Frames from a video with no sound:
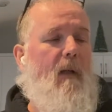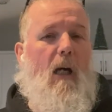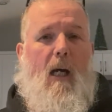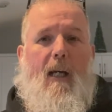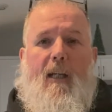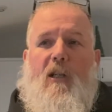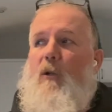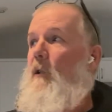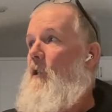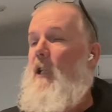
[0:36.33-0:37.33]
As you
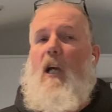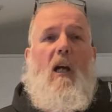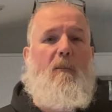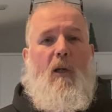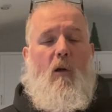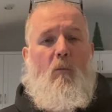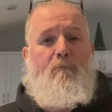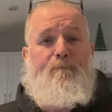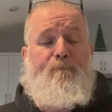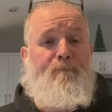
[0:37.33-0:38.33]
can see, I am at home,
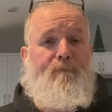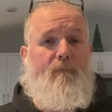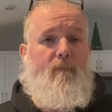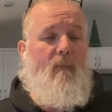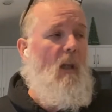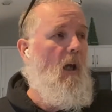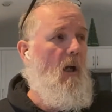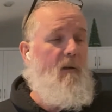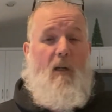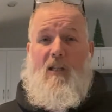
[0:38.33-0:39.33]

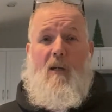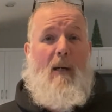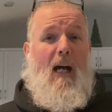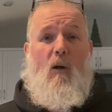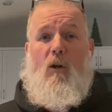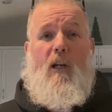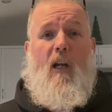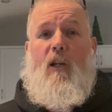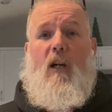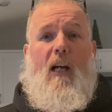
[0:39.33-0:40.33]
and somehow or
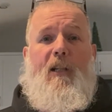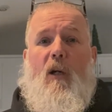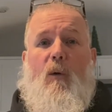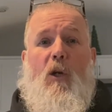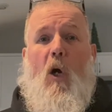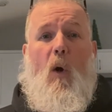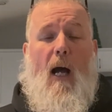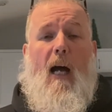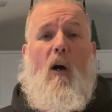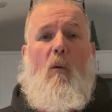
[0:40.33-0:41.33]
another, I don't know
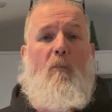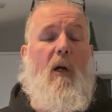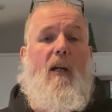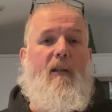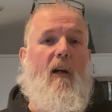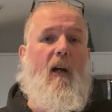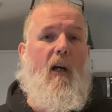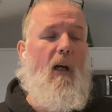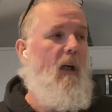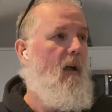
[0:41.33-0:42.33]
how,
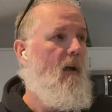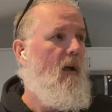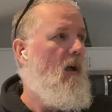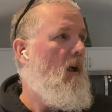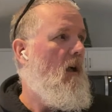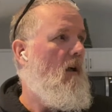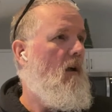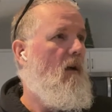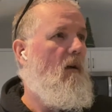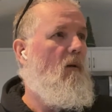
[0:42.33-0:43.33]
but
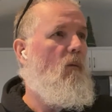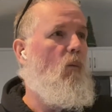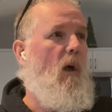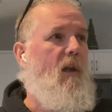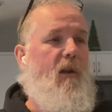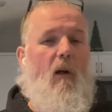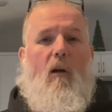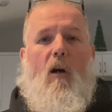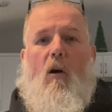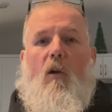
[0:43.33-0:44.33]
with
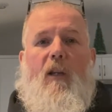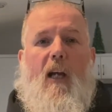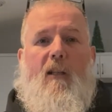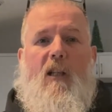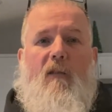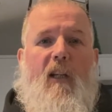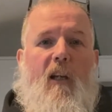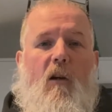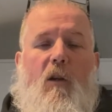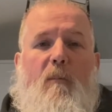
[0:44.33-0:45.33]
all the activity
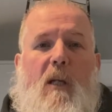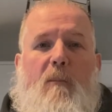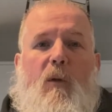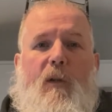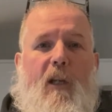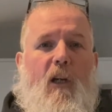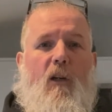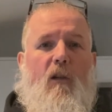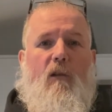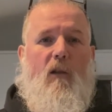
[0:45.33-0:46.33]
and all the people that
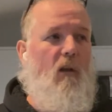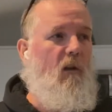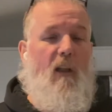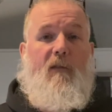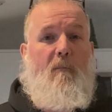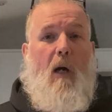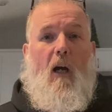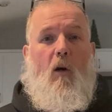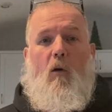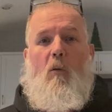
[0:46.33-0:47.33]
are living my
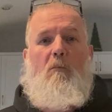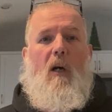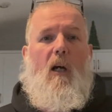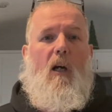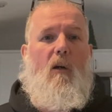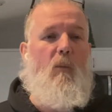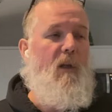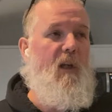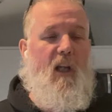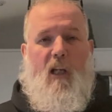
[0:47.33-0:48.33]
home
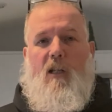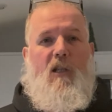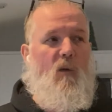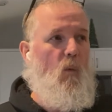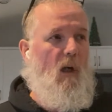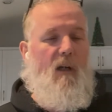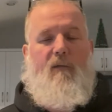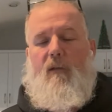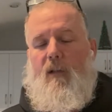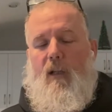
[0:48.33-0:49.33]
with kids and
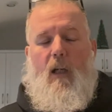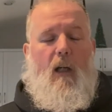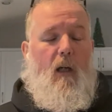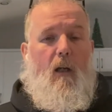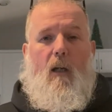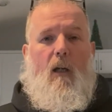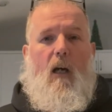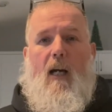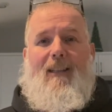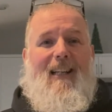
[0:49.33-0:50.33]
wife, and
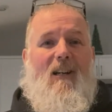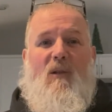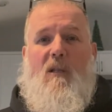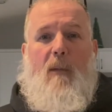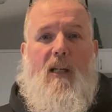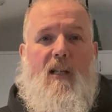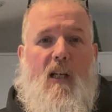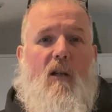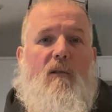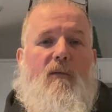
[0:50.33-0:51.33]
I get the house to
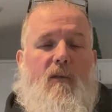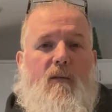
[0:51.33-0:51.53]
myself.